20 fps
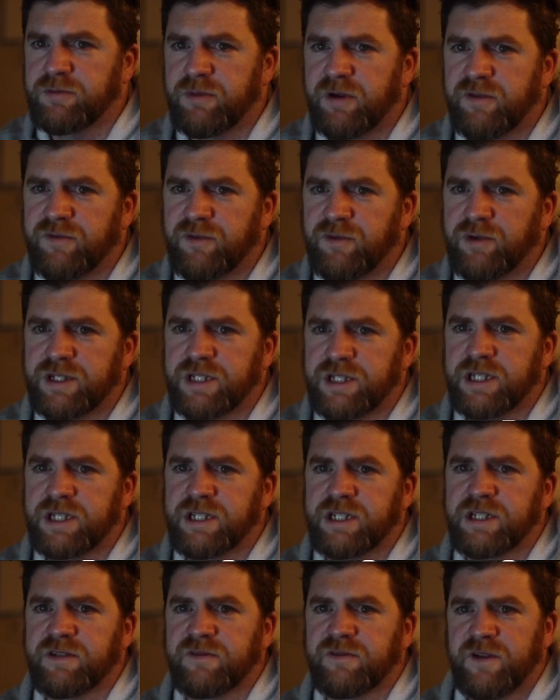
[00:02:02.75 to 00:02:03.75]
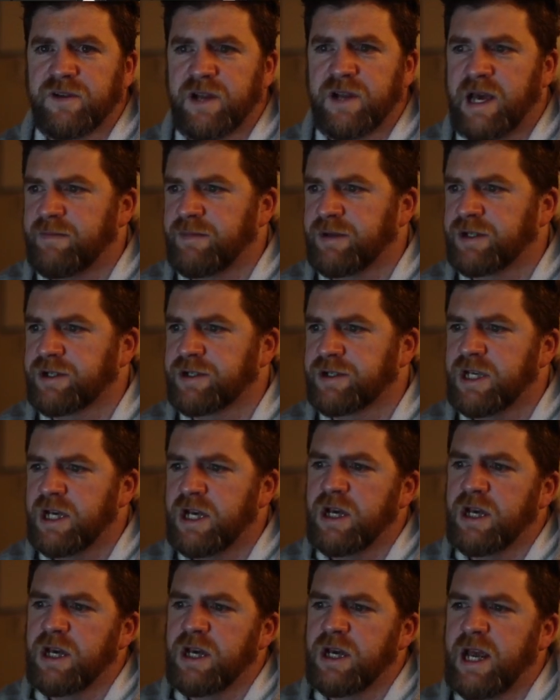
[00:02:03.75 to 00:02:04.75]
voice, is the flame, because
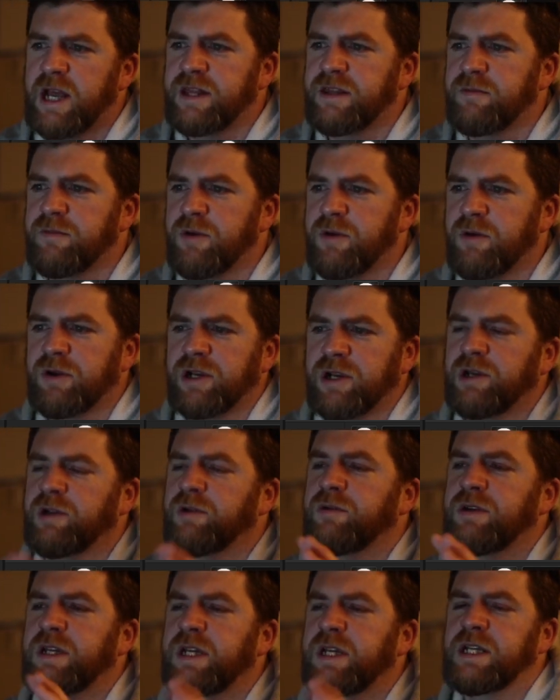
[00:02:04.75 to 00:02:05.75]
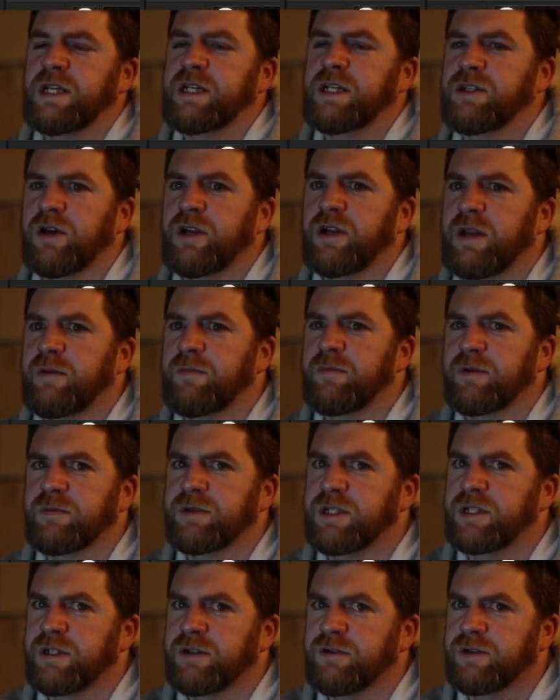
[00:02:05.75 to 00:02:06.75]
at the moment I don't need dynamic
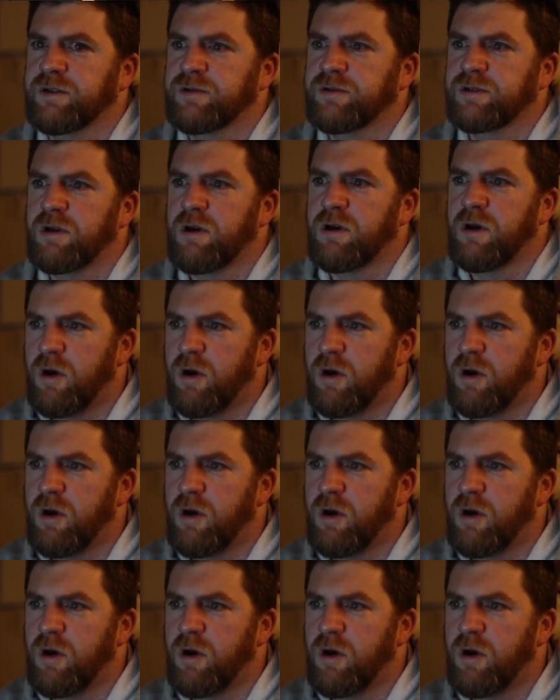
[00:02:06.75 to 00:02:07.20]
materials